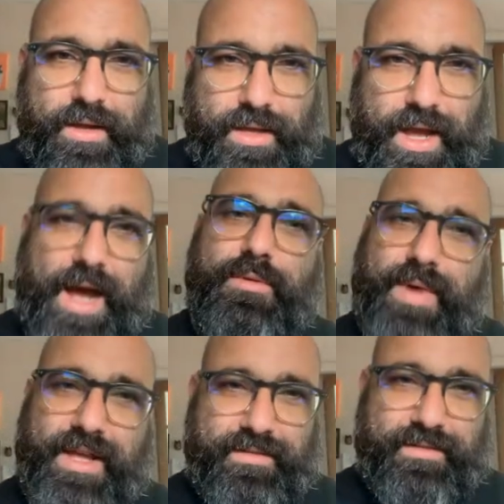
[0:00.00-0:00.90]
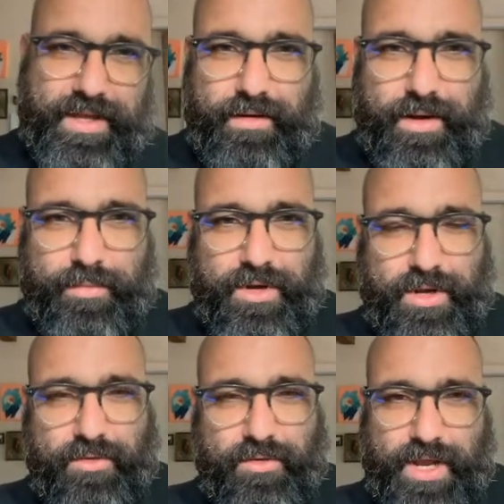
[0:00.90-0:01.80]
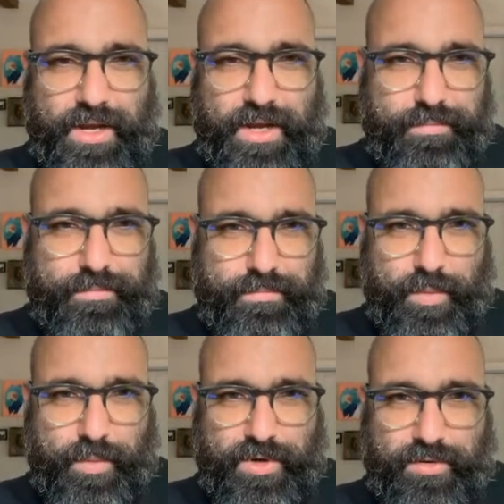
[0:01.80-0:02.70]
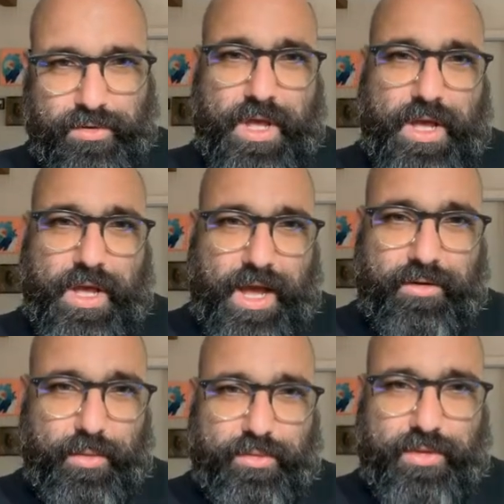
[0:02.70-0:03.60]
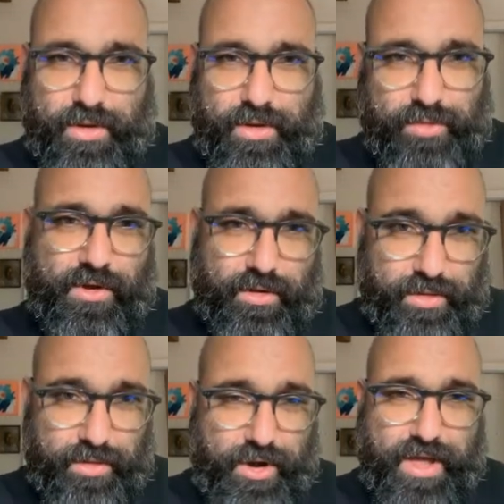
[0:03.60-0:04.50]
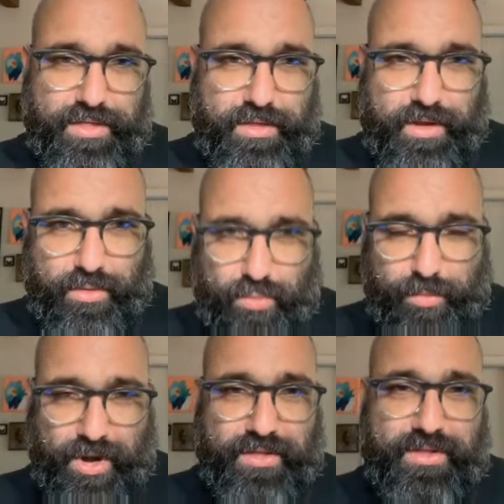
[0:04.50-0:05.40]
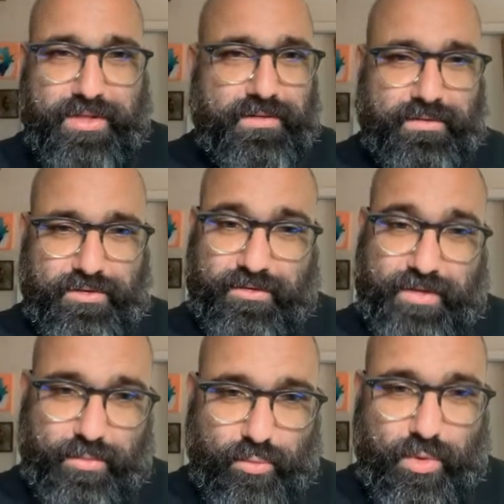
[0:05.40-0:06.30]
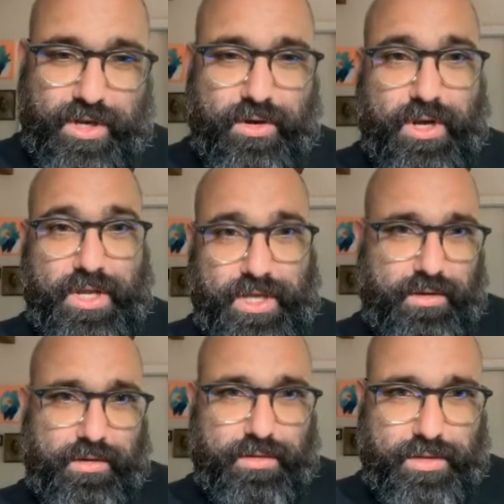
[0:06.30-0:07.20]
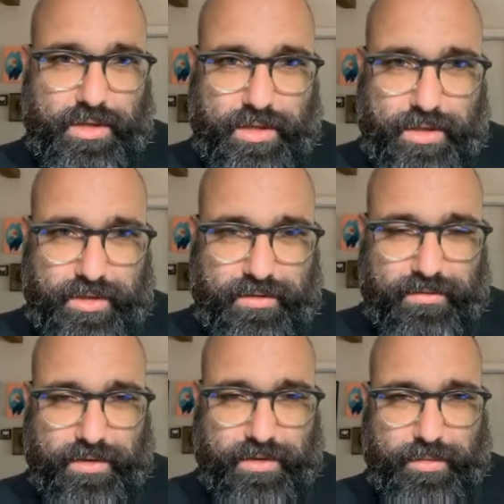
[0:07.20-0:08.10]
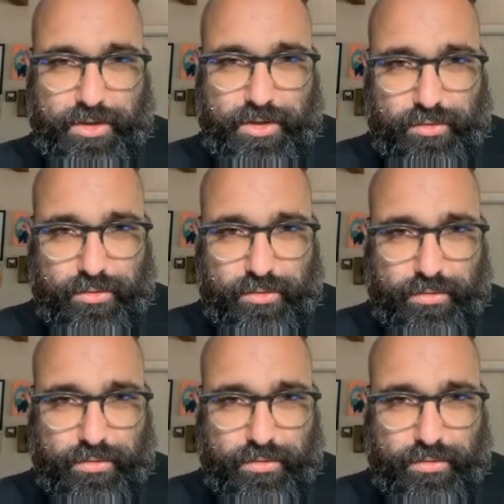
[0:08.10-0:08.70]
optimize later, I'm gonna create I create what's called a breath, and what a breath is just what you're gonna yield, and this is gonna be a new